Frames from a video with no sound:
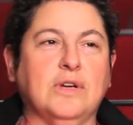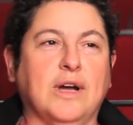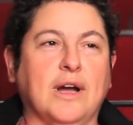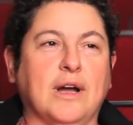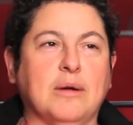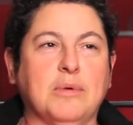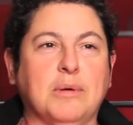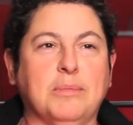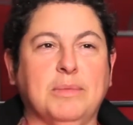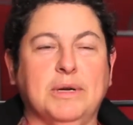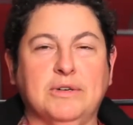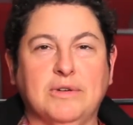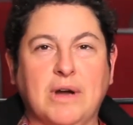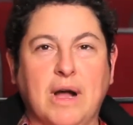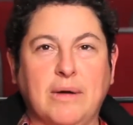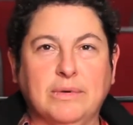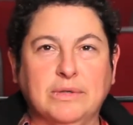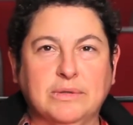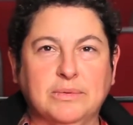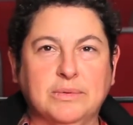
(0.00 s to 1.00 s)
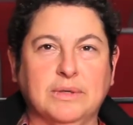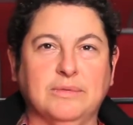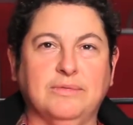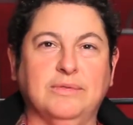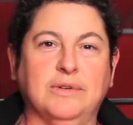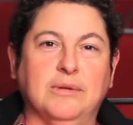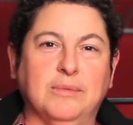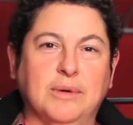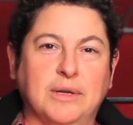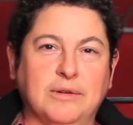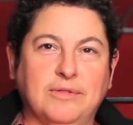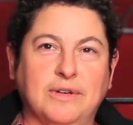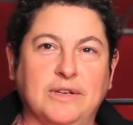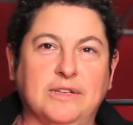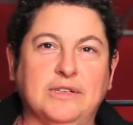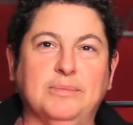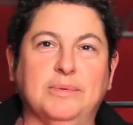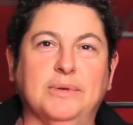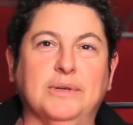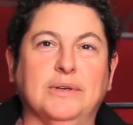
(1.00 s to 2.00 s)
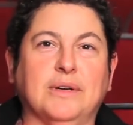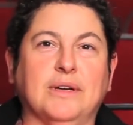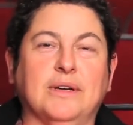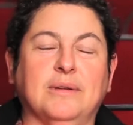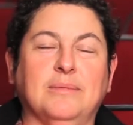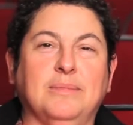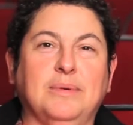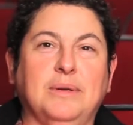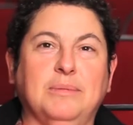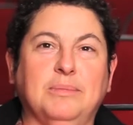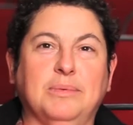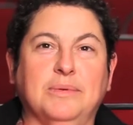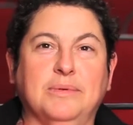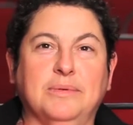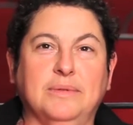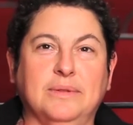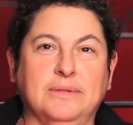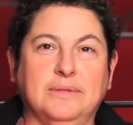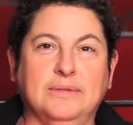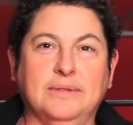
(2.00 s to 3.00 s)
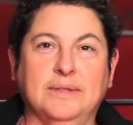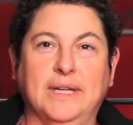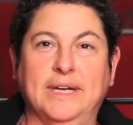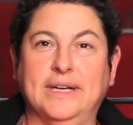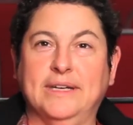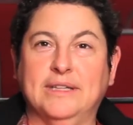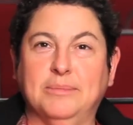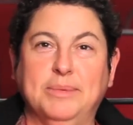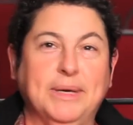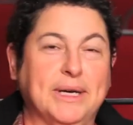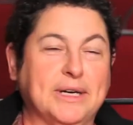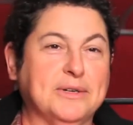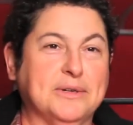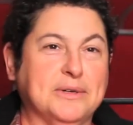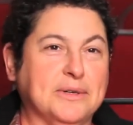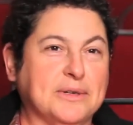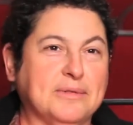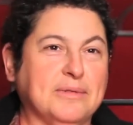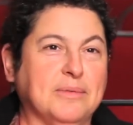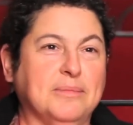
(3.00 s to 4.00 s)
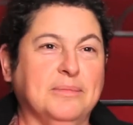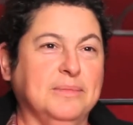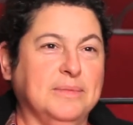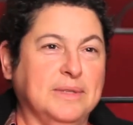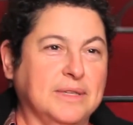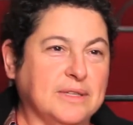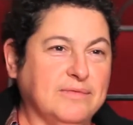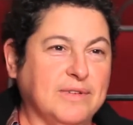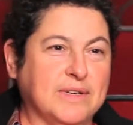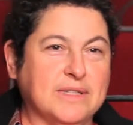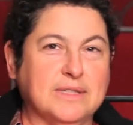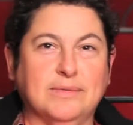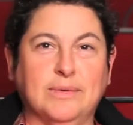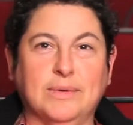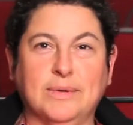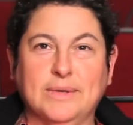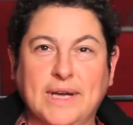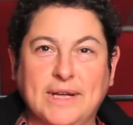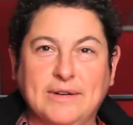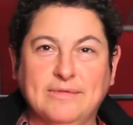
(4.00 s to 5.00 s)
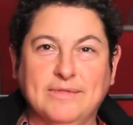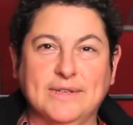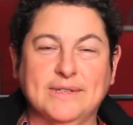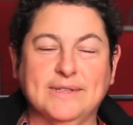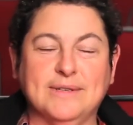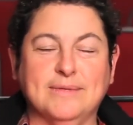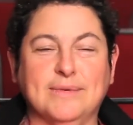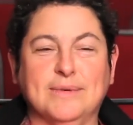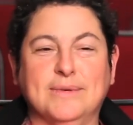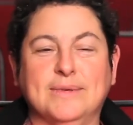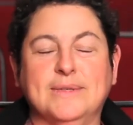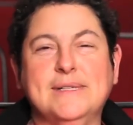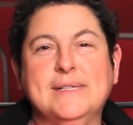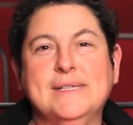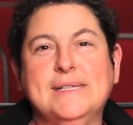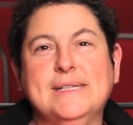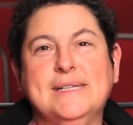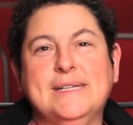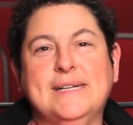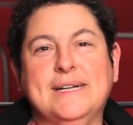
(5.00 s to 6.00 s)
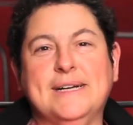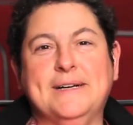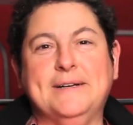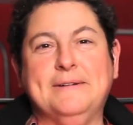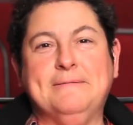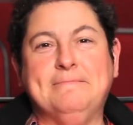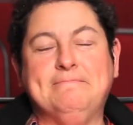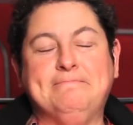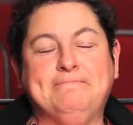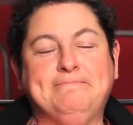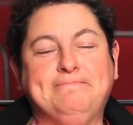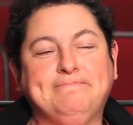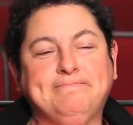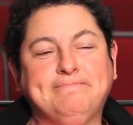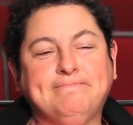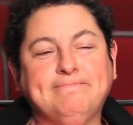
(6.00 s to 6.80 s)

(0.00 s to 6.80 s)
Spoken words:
talk about my travels with the film on Facebook, and people like the pictures from this festival or that festival. We